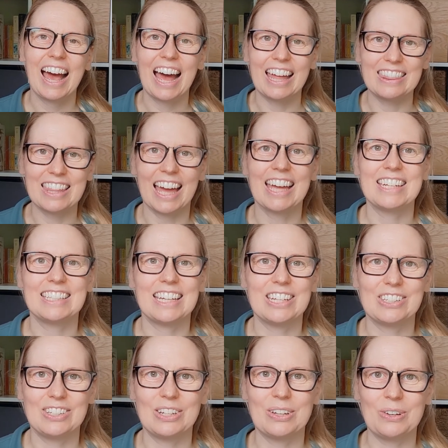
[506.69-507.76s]
and that
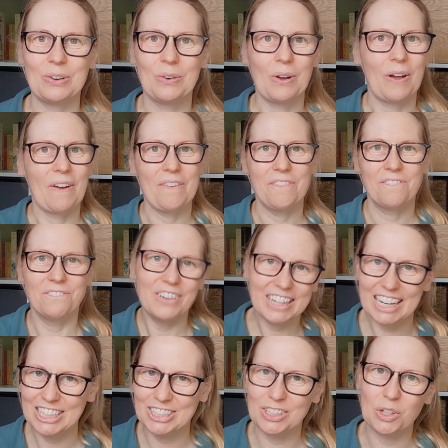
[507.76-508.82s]
is you
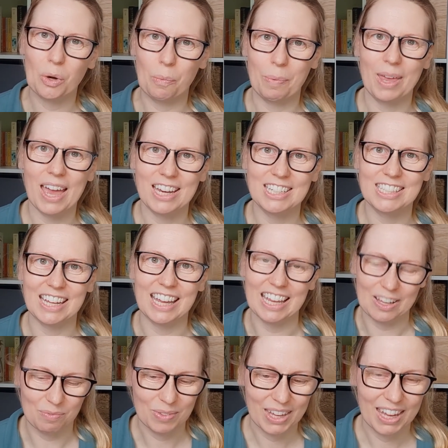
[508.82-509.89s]
finished your
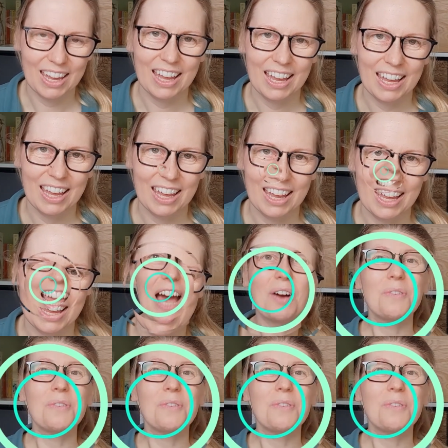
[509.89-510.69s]
PhD. So yeah,